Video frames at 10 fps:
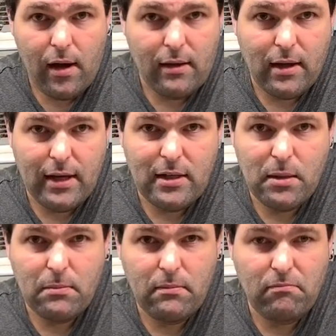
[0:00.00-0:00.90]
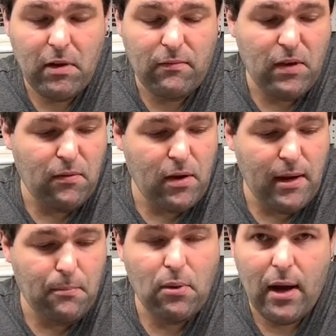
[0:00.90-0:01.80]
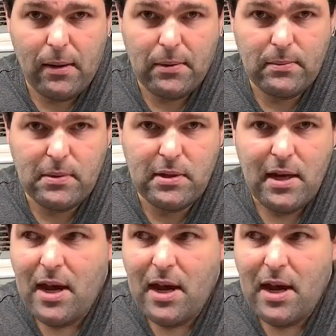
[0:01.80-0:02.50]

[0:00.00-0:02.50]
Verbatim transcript: I liked them. I've never had problems.